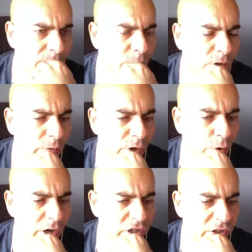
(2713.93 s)
one quick
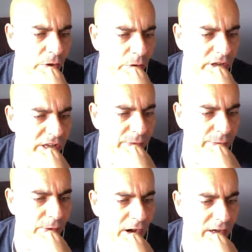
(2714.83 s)
question, though. He
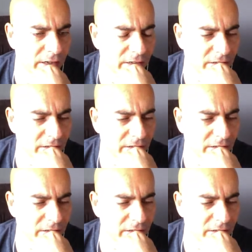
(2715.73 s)
fought